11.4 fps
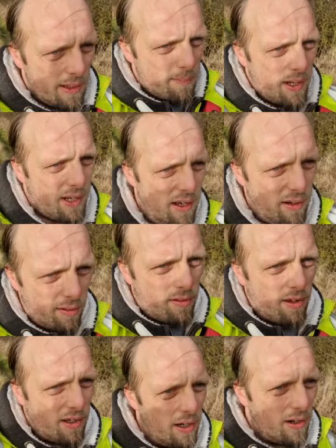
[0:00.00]
metres
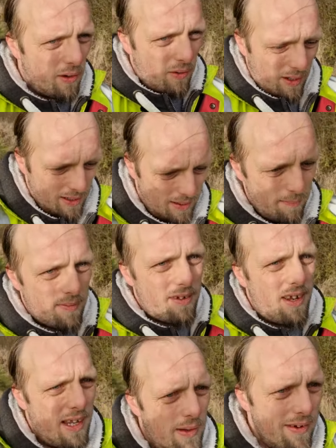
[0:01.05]
to go, I'm
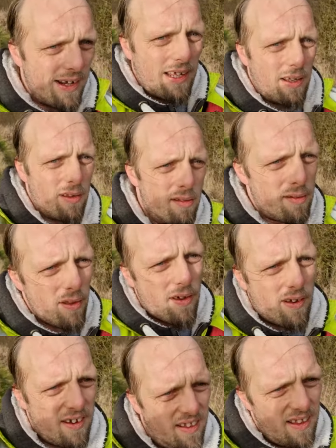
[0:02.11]
genuinely
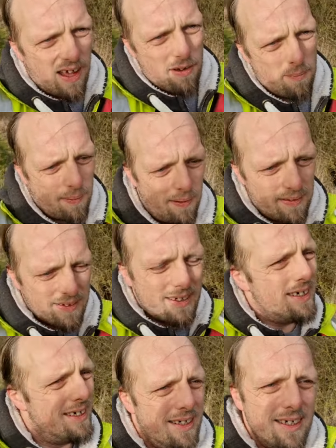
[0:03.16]
concerned that the hash point
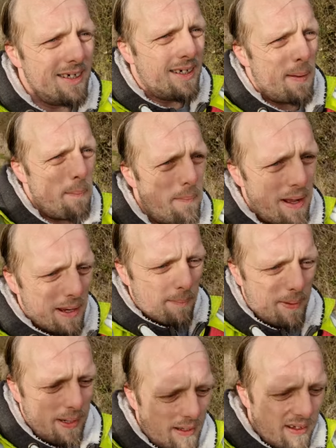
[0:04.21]
might
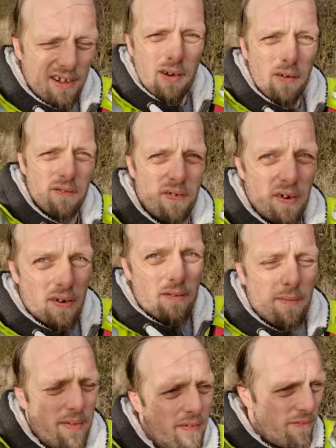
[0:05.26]
be too far
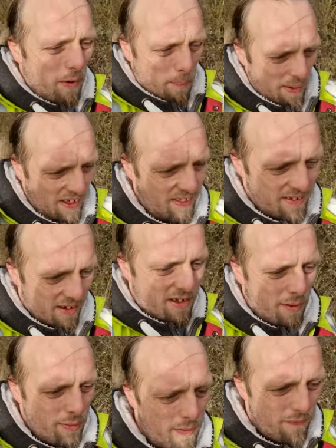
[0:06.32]
from the footpath to
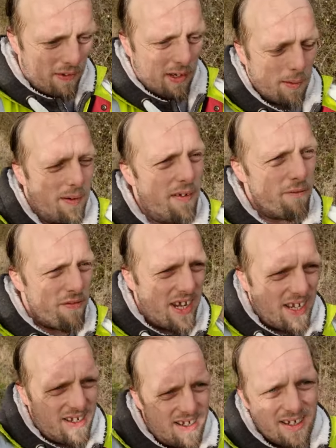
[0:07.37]
justifiably
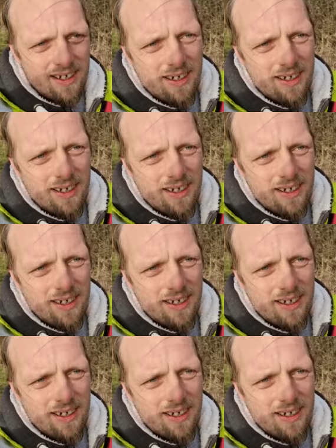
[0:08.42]
reach.